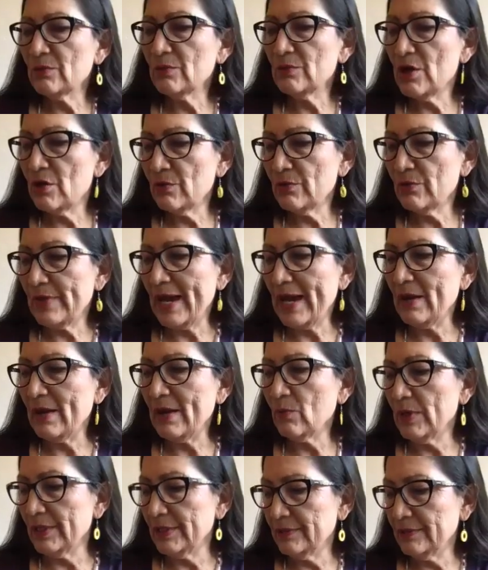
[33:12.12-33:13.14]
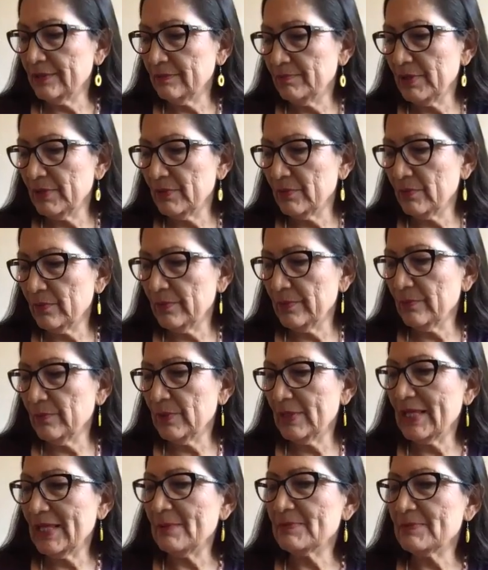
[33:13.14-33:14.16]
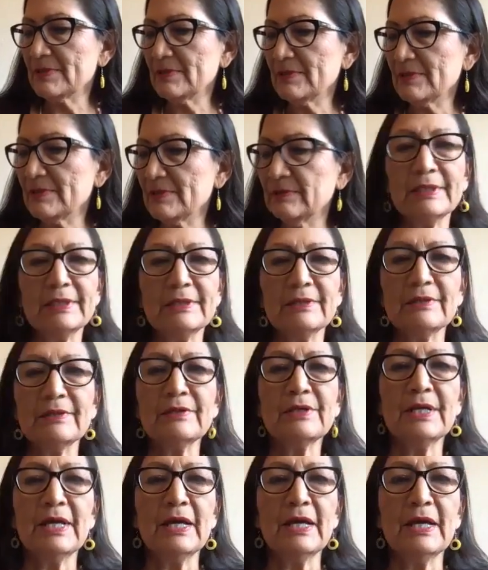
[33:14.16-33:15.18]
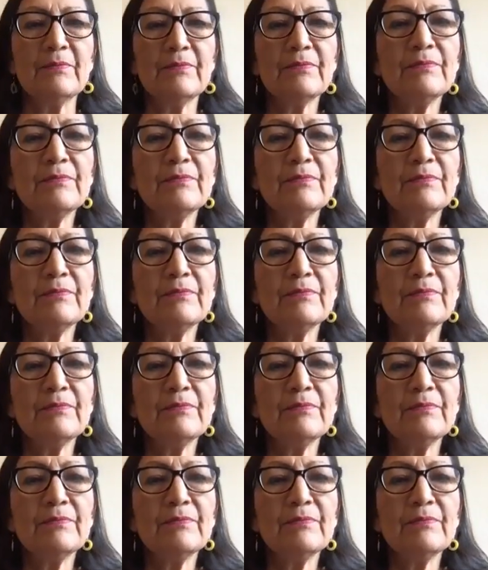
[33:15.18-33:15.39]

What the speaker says: know that one, but we'll absolutely look it up.